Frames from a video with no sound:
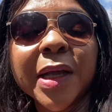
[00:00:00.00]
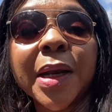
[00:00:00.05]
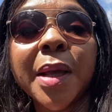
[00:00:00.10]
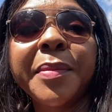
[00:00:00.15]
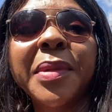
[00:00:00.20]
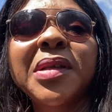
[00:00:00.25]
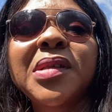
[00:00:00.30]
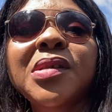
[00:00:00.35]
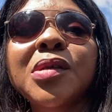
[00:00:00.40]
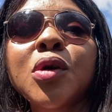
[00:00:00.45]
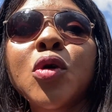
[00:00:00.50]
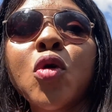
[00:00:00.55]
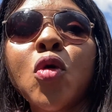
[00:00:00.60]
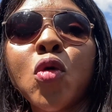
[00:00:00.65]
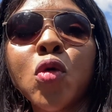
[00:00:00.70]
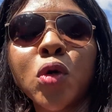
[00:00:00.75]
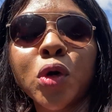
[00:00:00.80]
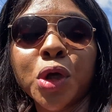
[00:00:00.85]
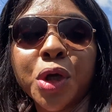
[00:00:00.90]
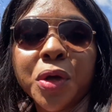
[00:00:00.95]
Let me
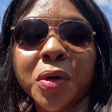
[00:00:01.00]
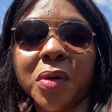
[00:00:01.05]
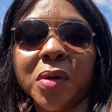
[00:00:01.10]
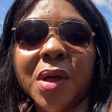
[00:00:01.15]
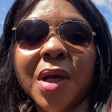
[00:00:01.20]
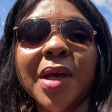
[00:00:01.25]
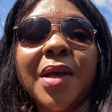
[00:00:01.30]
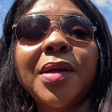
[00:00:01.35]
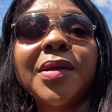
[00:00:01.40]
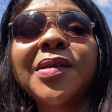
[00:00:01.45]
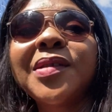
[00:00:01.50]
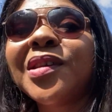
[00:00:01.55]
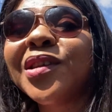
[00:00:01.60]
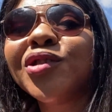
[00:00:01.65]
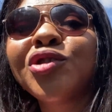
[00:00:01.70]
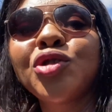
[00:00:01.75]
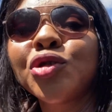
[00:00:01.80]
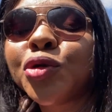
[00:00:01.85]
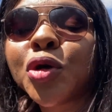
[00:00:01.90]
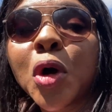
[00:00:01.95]
school you.
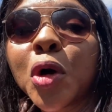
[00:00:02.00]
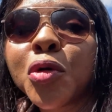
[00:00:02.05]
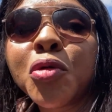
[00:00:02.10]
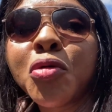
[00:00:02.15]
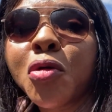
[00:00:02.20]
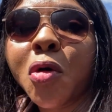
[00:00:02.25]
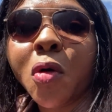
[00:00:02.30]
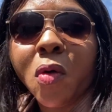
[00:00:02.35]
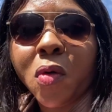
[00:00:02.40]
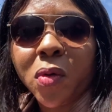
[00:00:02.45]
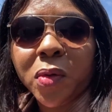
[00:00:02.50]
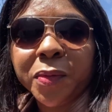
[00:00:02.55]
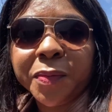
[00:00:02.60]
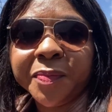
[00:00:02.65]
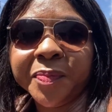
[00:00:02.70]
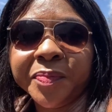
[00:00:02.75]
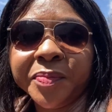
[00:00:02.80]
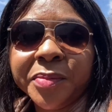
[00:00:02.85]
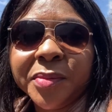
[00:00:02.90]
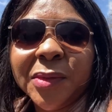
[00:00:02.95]
Since you don't know,
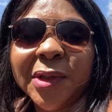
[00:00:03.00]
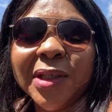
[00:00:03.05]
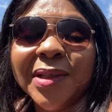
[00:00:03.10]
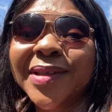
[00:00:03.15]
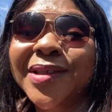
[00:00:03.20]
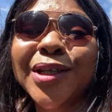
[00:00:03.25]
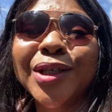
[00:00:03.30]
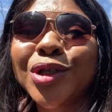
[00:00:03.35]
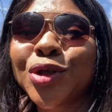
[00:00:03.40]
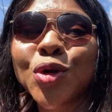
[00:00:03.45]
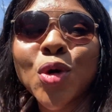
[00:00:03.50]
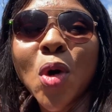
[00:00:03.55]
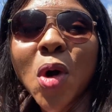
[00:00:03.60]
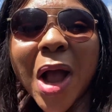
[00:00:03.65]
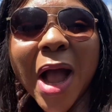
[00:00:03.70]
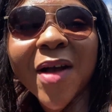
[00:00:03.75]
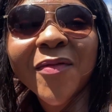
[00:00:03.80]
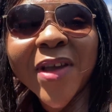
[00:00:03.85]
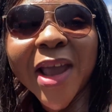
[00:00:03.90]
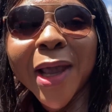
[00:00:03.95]
since you don't
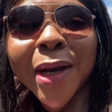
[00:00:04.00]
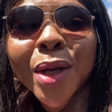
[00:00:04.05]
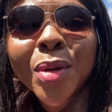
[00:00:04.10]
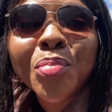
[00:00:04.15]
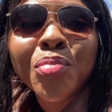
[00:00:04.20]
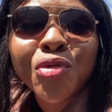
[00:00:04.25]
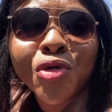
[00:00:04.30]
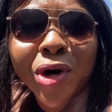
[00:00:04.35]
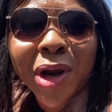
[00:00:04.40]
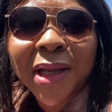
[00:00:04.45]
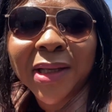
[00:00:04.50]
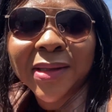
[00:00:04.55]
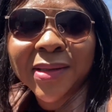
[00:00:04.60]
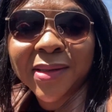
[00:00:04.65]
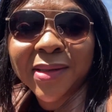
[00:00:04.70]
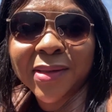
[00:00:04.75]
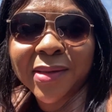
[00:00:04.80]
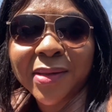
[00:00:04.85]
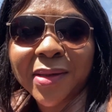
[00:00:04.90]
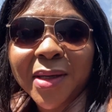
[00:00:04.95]
have any
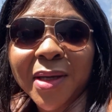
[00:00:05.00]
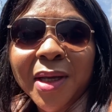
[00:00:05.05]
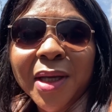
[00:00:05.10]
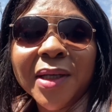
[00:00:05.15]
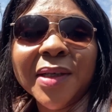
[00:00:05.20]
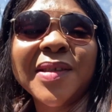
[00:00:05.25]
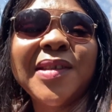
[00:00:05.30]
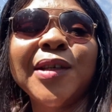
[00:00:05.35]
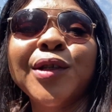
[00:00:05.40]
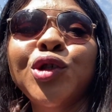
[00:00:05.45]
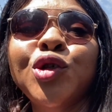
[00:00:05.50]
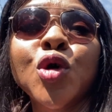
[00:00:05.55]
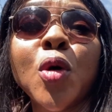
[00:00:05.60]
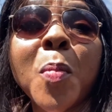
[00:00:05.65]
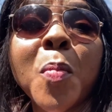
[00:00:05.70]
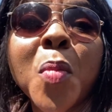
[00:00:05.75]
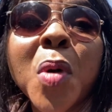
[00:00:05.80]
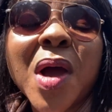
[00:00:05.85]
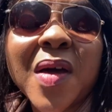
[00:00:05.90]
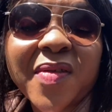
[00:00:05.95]
brains, since your
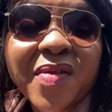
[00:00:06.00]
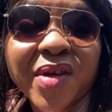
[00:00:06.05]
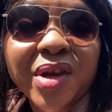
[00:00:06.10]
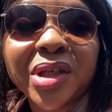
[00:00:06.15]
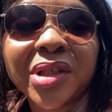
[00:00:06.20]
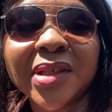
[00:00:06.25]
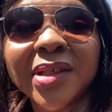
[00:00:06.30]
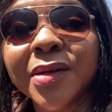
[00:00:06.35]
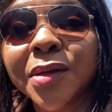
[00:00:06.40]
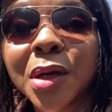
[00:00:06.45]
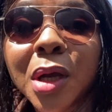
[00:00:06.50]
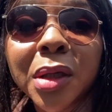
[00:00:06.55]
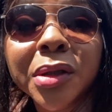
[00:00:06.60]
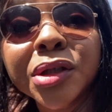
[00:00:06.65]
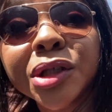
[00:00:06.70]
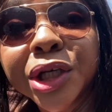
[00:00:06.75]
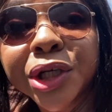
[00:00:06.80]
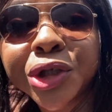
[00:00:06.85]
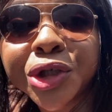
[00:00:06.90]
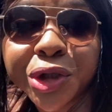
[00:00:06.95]
mother did not
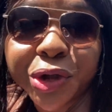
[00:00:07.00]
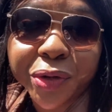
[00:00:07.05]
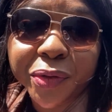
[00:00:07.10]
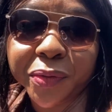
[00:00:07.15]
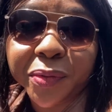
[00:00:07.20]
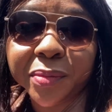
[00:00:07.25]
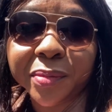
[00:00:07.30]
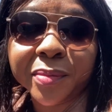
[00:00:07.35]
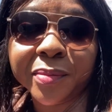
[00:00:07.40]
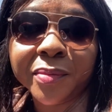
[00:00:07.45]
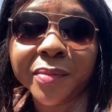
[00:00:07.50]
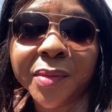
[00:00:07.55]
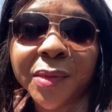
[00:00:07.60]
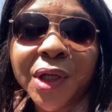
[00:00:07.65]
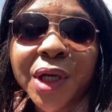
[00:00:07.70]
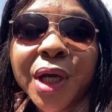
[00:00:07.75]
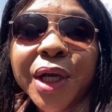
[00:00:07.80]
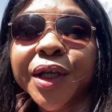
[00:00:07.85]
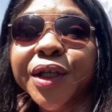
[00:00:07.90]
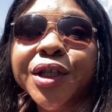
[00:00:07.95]
teach you,
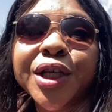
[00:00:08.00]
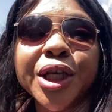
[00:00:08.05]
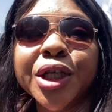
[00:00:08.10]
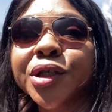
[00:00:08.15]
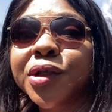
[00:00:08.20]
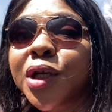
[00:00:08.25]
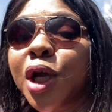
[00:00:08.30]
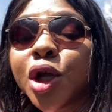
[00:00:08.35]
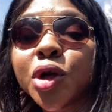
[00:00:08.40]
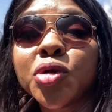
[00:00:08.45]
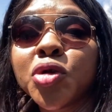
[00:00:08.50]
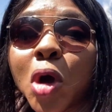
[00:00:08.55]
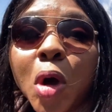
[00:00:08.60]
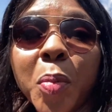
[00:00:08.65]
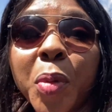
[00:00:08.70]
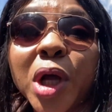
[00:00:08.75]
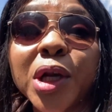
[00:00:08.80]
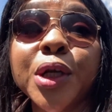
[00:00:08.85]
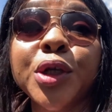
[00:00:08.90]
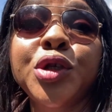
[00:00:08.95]
since
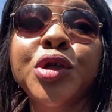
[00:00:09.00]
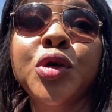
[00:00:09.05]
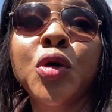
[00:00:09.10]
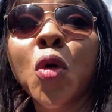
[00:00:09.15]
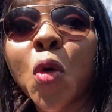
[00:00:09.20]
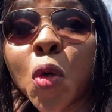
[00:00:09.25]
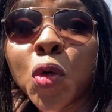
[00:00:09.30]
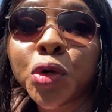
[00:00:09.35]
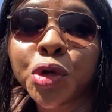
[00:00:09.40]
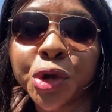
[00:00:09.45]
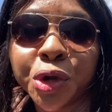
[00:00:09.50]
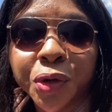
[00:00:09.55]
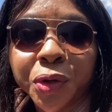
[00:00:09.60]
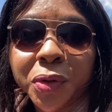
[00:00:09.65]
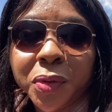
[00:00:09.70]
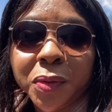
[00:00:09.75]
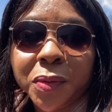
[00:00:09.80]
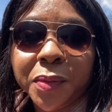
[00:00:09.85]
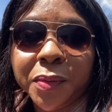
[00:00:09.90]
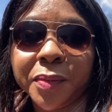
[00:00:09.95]
nobody schooled
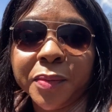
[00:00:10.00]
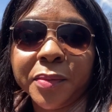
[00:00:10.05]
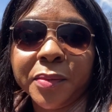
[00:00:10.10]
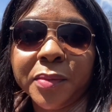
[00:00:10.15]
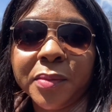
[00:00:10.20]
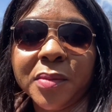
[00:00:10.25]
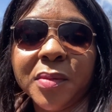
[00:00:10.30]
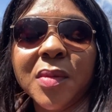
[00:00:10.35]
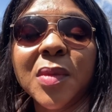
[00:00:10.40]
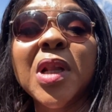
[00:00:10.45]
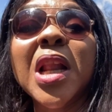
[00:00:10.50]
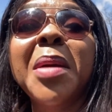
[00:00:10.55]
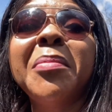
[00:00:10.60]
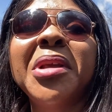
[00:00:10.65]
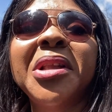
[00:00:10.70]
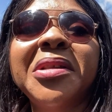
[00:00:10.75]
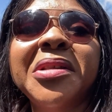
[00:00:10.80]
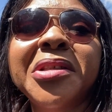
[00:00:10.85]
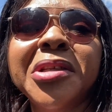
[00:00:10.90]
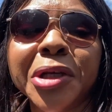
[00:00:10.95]
you, let
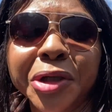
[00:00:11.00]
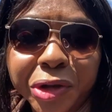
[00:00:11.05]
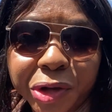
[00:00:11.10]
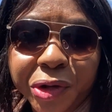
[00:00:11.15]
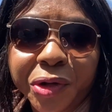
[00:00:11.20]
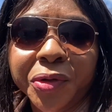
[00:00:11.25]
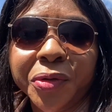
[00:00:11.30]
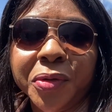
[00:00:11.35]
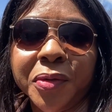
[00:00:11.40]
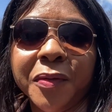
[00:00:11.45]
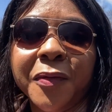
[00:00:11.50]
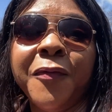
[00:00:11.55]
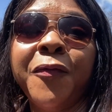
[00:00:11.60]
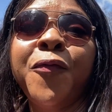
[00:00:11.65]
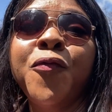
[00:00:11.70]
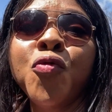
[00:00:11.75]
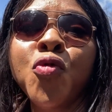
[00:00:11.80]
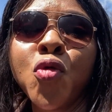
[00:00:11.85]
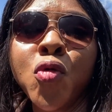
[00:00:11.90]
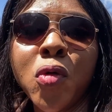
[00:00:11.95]
me teach you,
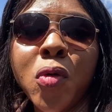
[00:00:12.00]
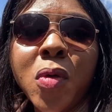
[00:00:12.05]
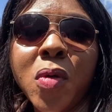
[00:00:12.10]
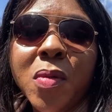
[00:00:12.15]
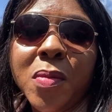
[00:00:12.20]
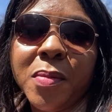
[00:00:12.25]
fool.